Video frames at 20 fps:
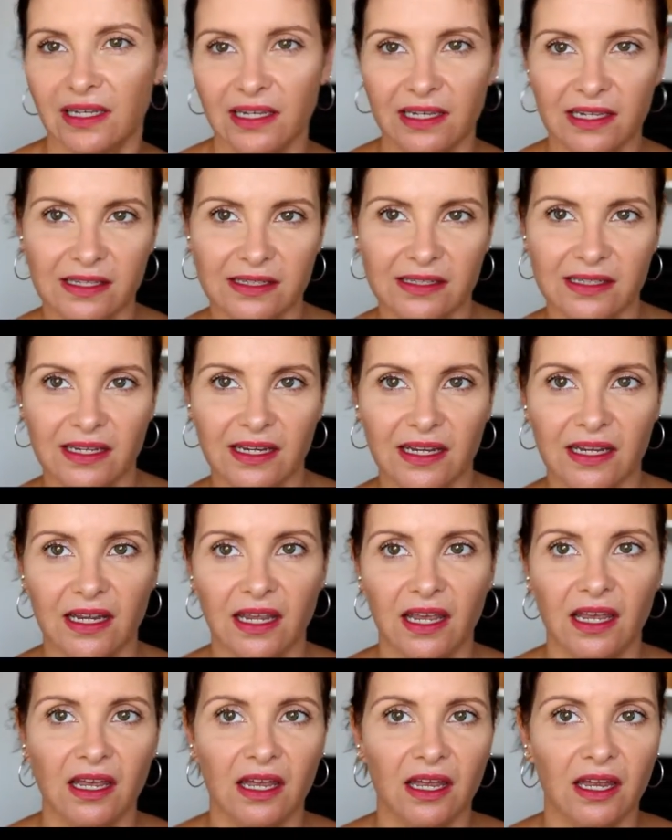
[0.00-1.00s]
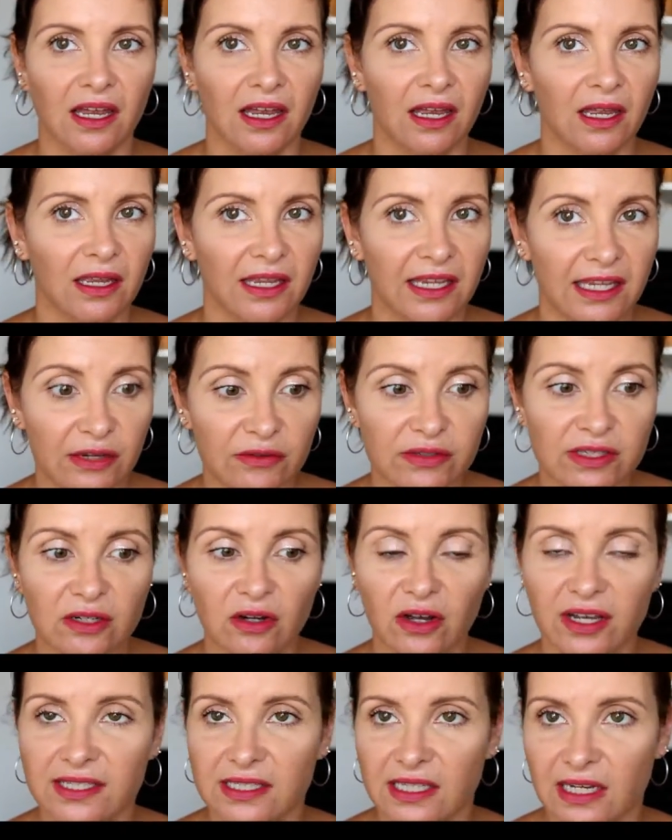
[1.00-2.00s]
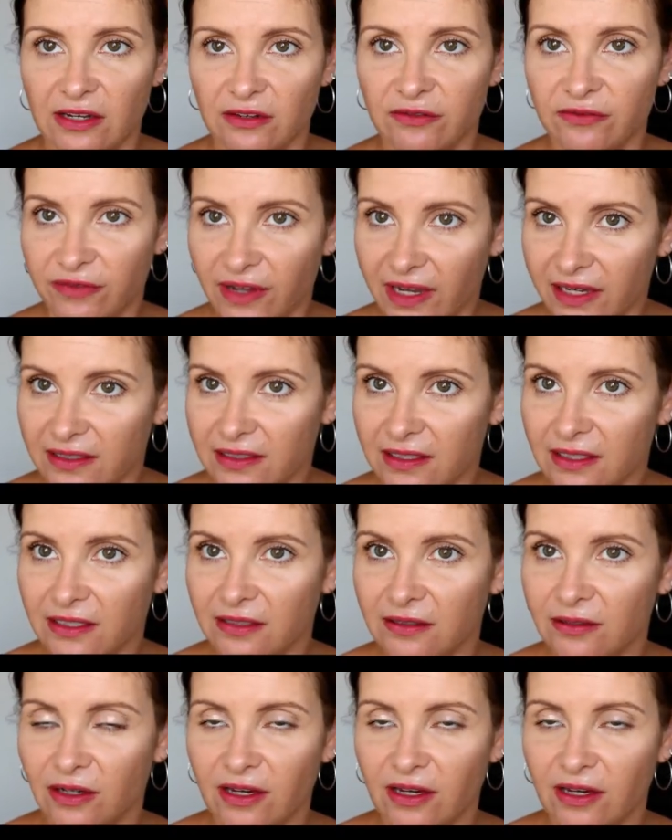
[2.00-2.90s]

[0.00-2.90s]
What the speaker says: easy, gives a nice effect,